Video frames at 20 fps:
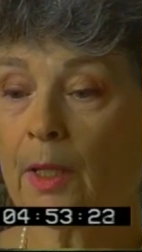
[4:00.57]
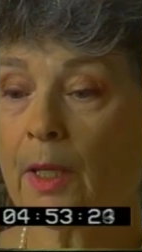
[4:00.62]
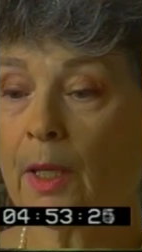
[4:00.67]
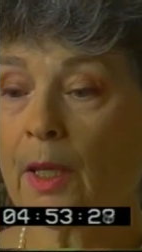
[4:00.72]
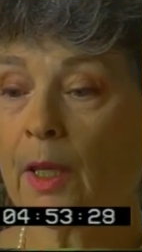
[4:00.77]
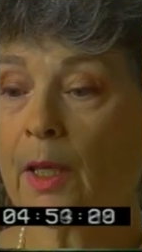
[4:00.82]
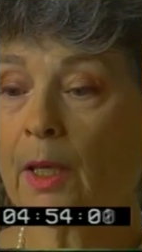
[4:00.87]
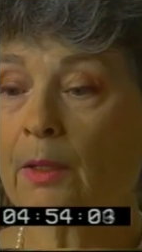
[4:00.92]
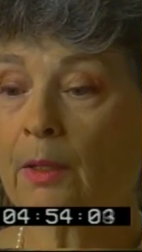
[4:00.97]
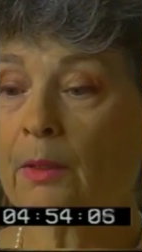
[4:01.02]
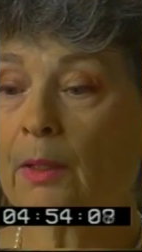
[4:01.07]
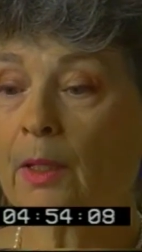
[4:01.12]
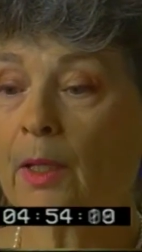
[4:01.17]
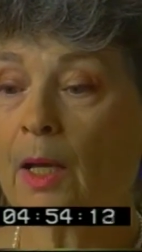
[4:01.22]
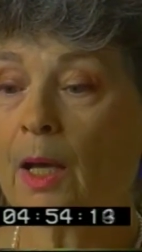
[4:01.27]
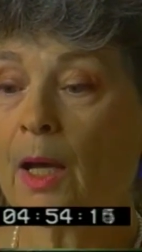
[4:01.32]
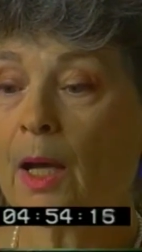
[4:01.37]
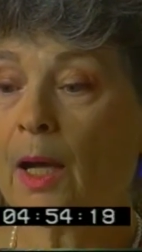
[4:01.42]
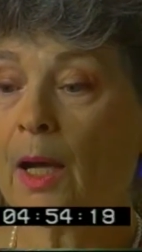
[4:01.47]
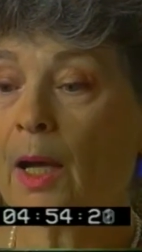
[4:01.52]
And
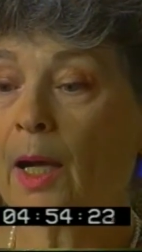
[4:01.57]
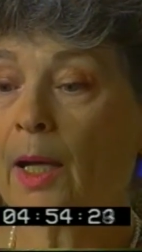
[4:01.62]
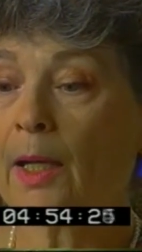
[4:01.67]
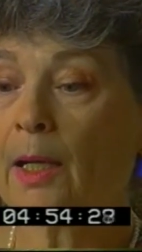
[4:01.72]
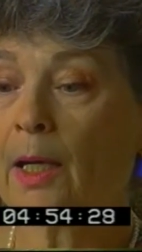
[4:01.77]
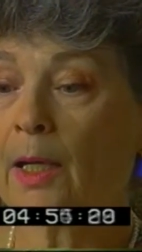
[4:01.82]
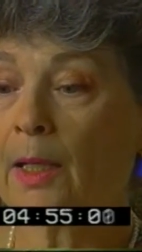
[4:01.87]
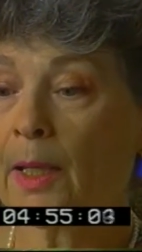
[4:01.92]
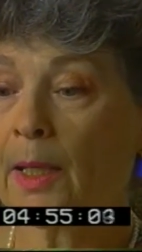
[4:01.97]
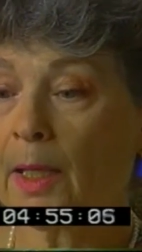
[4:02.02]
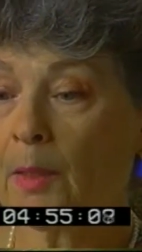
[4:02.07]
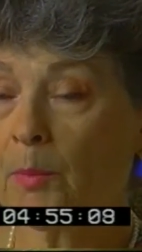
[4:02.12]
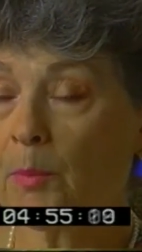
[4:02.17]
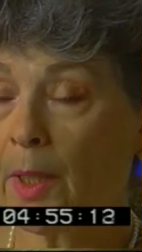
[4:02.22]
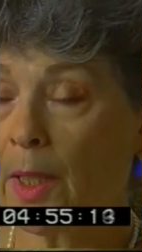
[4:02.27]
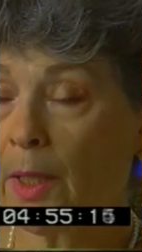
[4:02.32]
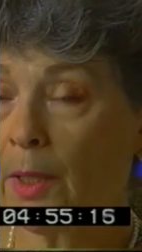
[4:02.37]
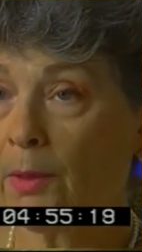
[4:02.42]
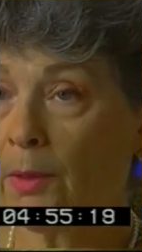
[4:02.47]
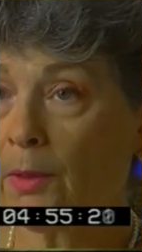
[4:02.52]
I got hate
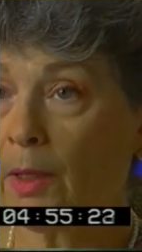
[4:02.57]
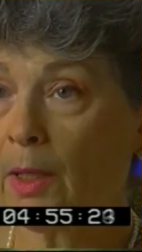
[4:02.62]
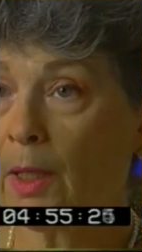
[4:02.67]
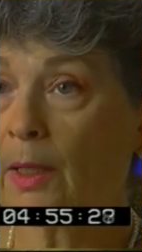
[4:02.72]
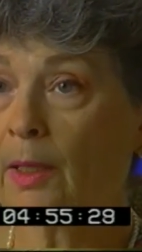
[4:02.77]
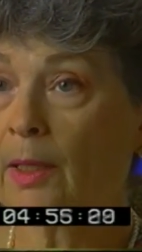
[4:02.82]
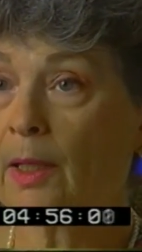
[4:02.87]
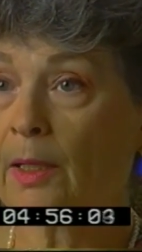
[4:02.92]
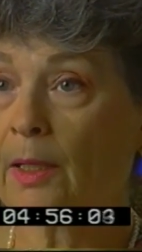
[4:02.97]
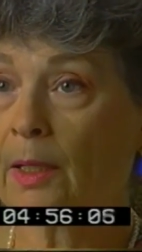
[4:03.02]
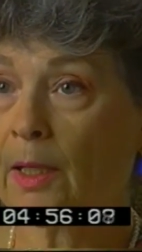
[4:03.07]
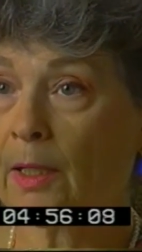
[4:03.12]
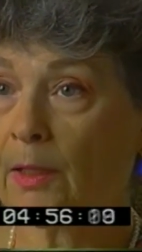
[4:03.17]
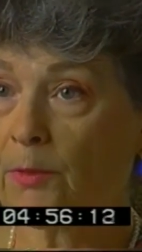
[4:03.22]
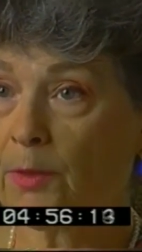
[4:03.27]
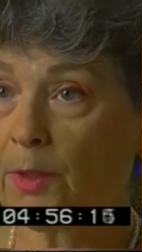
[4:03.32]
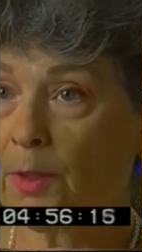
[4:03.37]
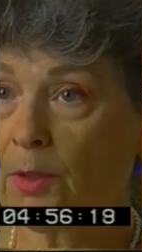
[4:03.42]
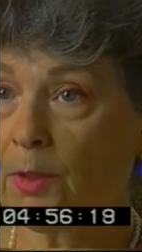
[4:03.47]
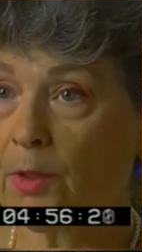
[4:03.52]
mail, I got hate
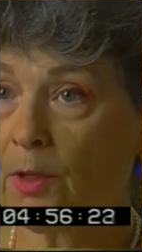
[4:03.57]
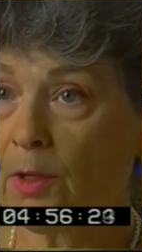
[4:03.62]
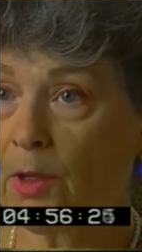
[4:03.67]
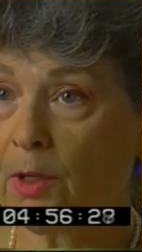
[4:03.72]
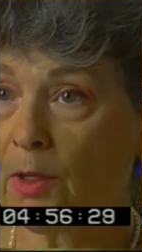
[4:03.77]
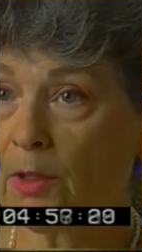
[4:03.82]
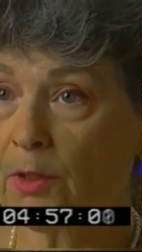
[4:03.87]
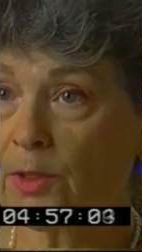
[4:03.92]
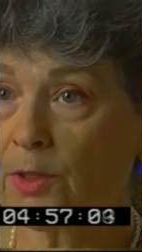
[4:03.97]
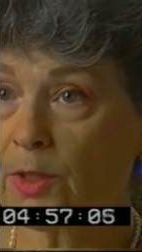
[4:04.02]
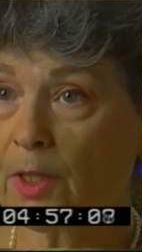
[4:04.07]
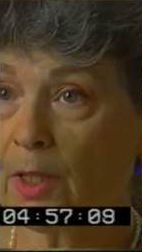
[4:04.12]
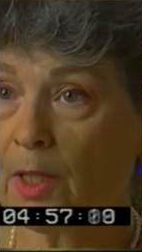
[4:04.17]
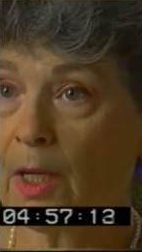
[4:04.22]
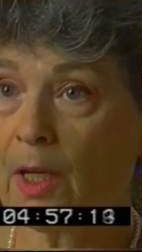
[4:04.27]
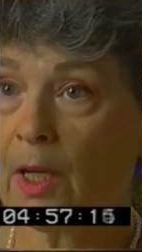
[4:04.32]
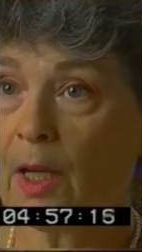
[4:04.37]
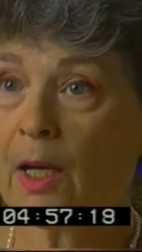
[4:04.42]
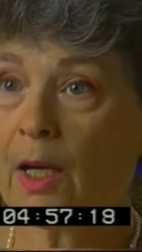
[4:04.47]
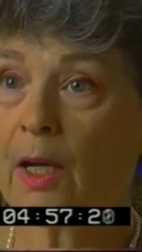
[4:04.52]
phone calls.
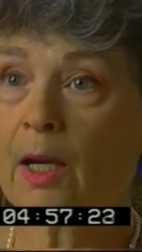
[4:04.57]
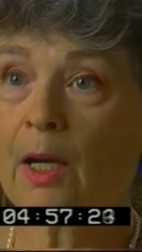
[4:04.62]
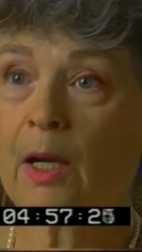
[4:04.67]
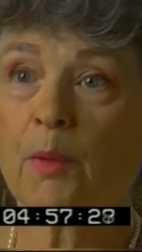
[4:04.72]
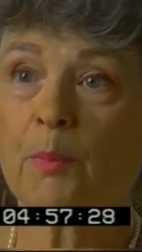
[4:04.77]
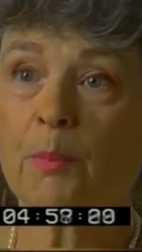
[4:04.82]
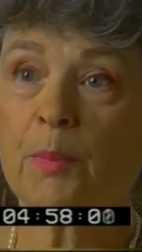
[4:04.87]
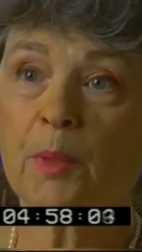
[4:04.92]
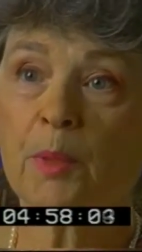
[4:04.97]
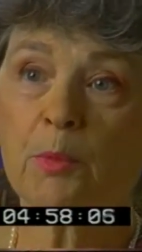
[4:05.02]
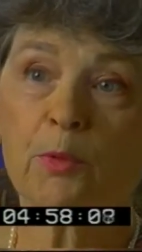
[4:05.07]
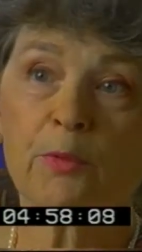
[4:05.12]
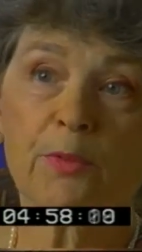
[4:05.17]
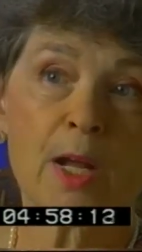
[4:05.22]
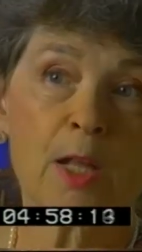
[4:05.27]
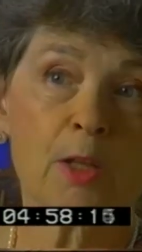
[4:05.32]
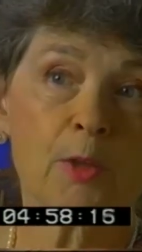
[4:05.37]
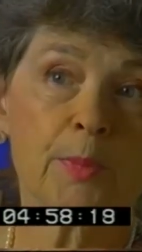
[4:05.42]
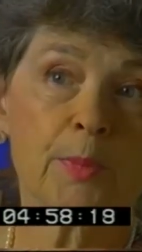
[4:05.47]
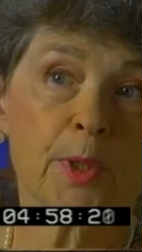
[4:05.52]
People
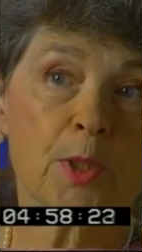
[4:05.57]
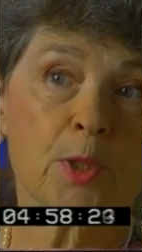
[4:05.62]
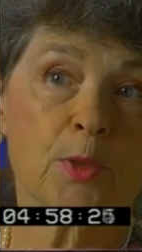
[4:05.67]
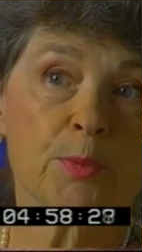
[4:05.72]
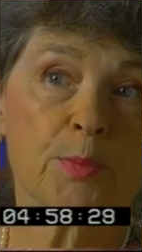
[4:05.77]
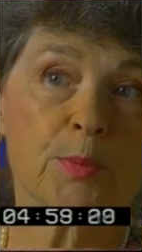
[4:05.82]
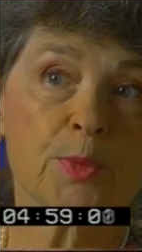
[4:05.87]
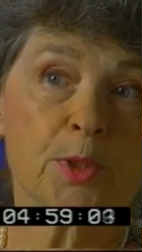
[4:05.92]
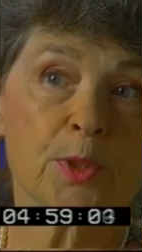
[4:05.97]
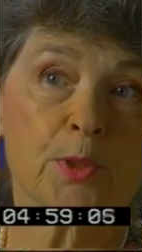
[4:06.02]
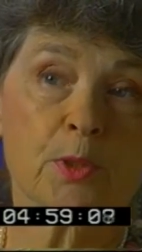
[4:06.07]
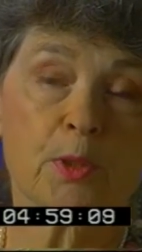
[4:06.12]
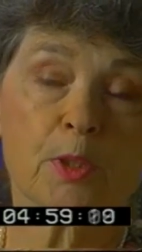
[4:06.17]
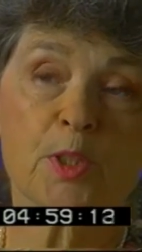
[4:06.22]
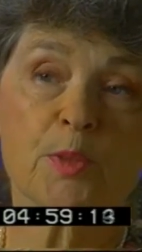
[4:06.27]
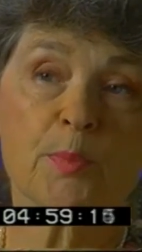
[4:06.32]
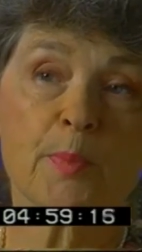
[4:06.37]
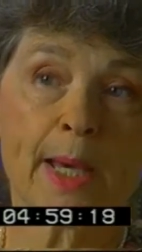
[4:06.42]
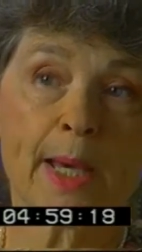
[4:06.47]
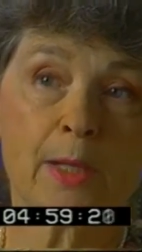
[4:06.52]
followed me home from school and
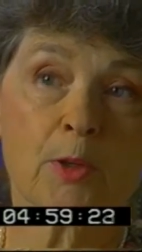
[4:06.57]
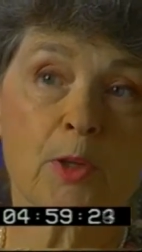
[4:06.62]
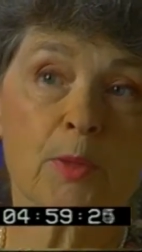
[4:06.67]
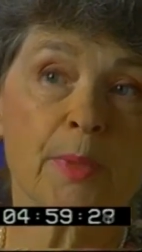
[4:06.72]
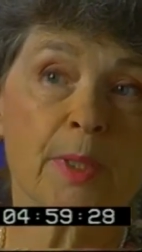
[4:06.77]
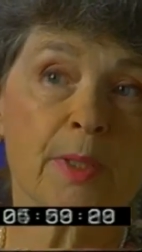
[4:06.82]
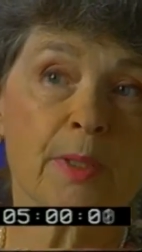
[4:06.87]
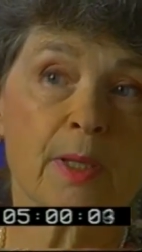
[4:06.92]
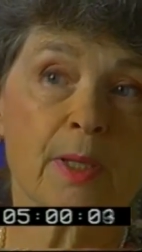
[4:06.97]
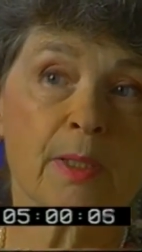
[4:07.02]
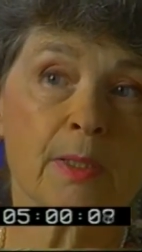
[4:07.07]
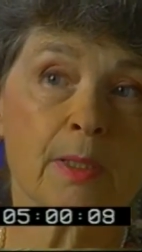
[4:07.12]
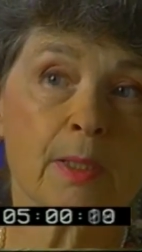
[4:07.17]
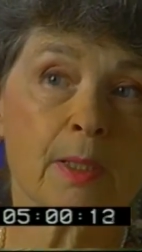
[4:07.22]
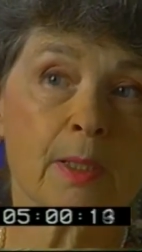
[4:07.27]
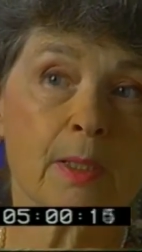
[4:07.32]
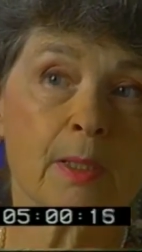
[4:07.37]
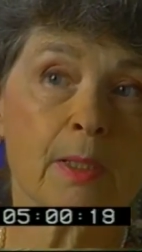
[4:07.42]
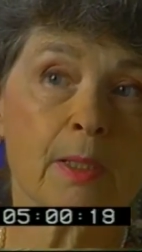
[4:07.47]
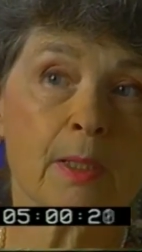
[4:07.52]
spat on me that
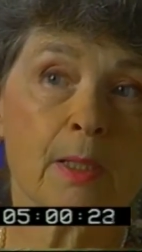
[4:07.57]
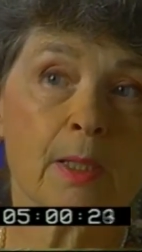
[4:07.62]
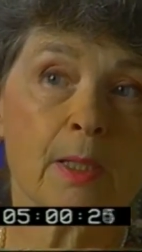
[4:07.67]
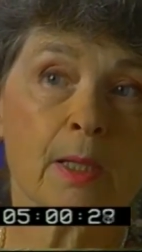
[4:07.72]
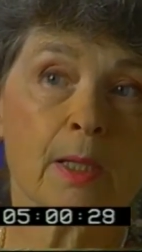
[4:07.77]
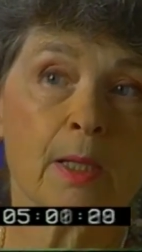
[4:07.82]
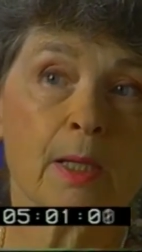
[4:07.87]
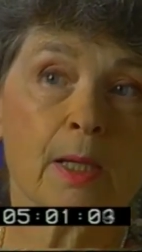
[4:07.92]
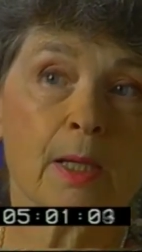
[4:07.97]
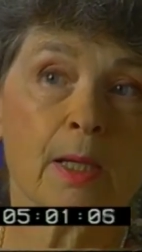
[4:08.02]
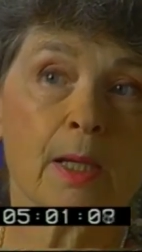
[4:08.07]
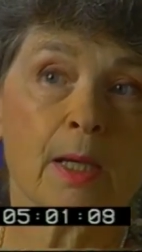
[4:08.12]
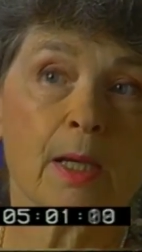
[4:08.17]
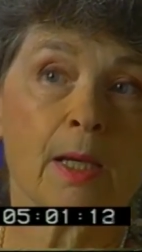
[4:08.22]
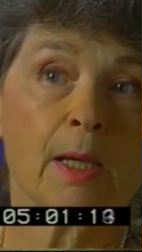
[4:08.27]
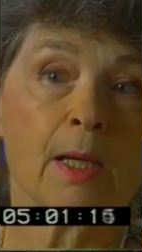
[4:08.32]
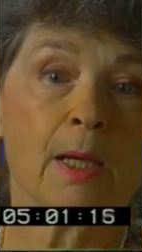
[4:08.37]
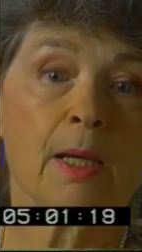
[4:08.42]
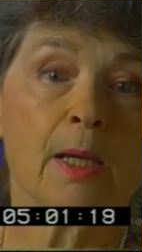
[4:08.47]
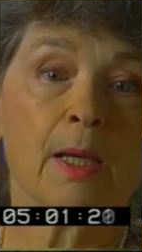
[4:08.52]
day.
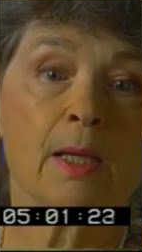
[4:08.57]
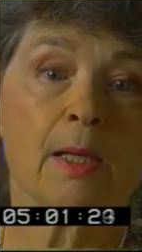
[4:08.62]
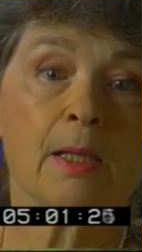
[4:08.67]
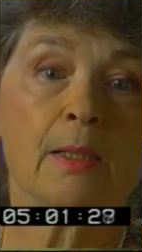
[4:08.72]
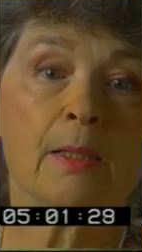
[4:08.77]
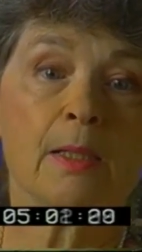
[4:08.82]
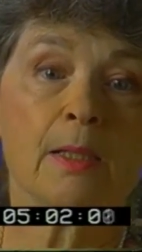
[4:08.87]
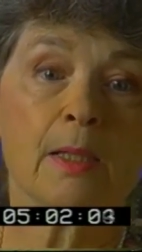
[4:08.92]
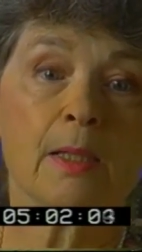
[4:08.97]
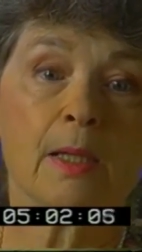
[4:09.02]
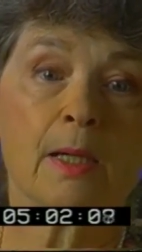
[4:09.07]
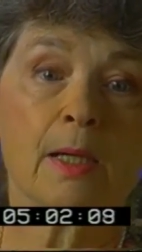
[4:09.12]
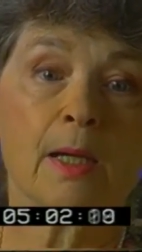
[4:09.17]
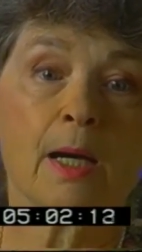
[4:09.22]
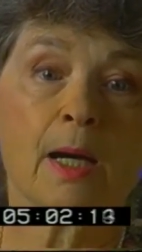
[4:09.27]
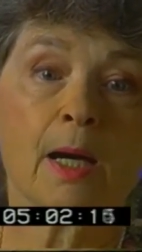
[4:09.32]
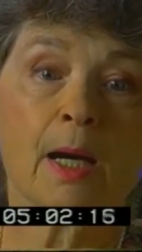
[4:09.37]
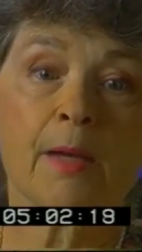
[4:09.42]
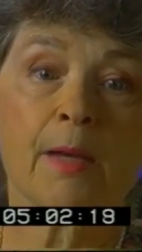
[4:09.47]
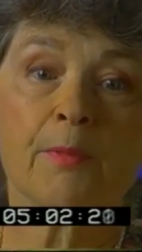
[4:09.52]
And
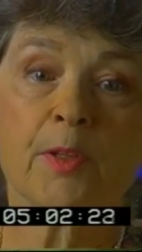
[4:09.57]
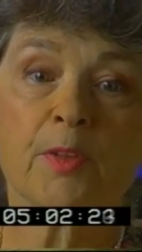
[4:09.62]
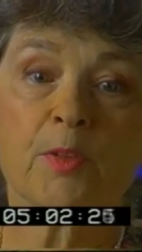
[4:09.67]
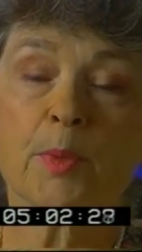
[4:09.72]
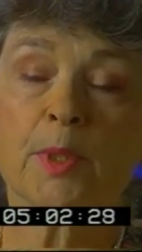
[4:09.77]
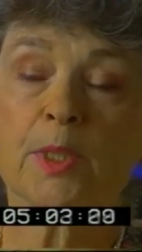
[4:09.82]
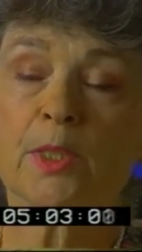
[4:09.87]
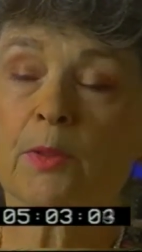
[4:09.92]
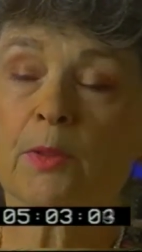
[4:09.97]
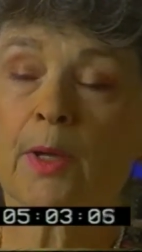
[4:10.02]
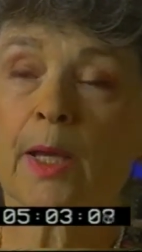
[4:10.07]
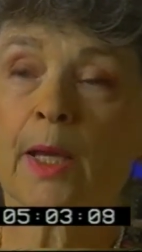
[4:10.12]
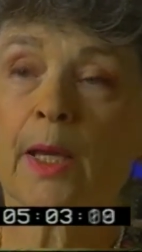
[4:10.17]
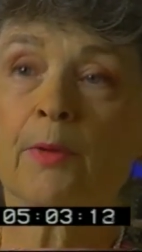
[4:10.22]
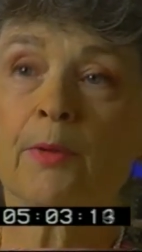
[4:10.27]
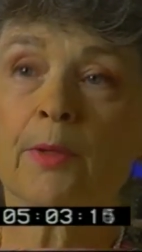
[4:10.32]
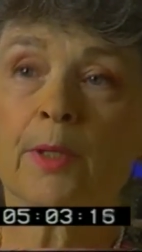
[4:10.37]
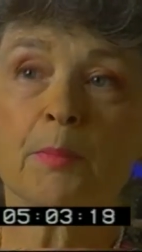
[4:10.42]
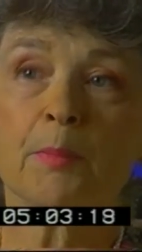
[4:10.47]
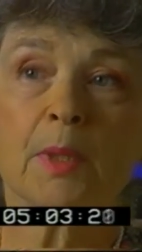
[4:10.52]
I have never been so
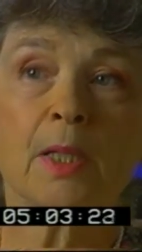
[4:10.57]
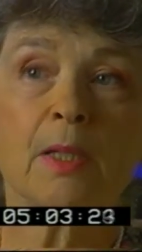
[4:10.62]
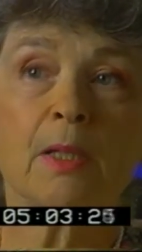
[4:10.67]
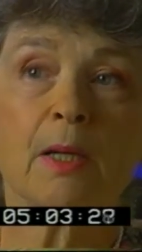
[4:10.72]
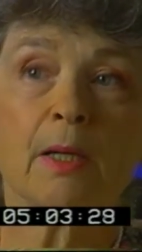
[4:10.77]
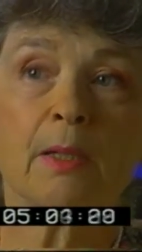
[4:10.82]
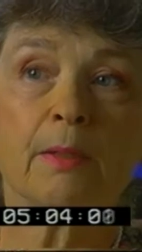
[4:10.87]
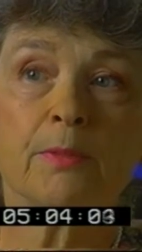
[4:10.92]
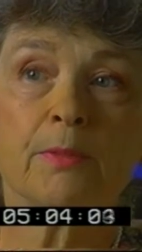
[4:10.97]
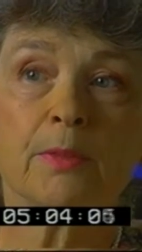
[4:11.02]
angry in my life.